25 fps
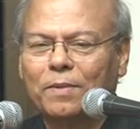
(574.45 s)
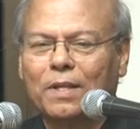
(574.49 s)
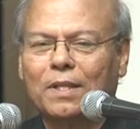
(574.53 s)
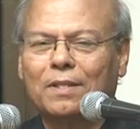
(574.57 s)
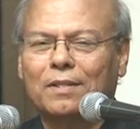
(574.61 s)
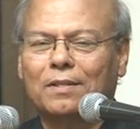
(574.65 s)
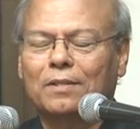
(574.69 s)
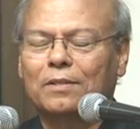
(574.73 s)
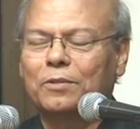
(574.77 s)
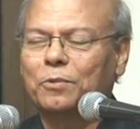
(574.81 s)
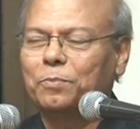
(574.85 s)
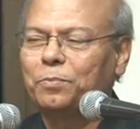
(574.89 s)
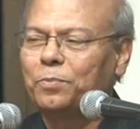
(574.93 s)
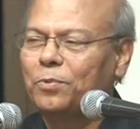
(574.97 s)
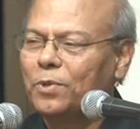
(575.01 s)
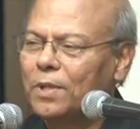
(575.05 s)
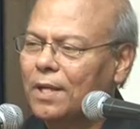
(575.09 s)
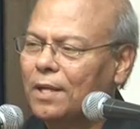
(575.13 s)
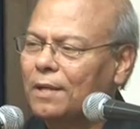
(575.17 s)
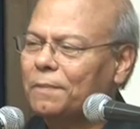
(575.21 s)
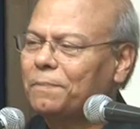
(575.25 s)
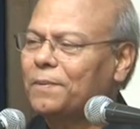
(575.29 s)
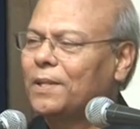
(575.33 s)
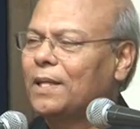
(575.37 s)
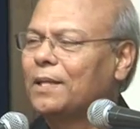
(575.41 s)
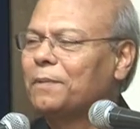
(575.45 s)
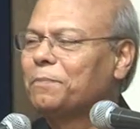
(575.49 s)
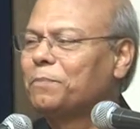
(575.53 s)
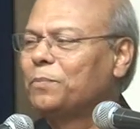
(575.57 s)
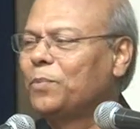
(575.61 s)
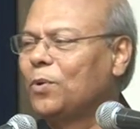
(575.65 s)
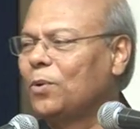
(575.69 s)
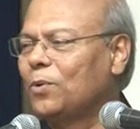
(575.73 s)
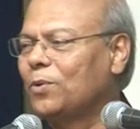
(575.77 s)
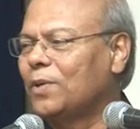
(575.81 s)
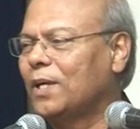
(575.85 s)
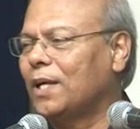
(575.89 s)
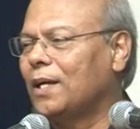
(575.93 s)
but to put up in a
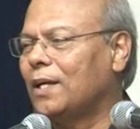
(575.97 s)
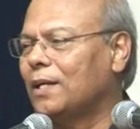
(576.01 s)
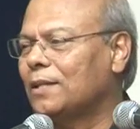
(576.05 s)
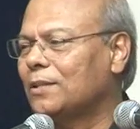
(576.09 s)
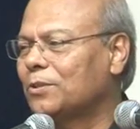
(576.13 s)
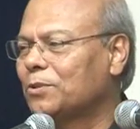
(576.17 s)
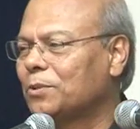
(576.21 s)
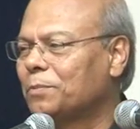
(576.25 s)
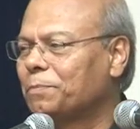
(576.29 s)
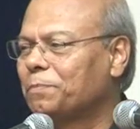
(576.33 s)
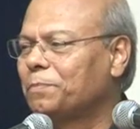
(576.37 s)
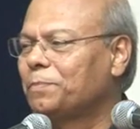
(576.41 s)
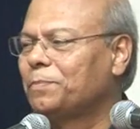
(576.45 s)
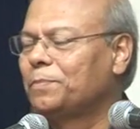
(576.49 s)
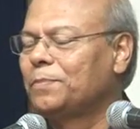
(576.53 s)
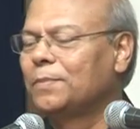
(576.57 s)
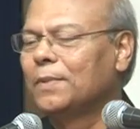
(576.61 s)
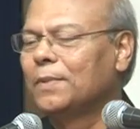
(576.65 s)
book and to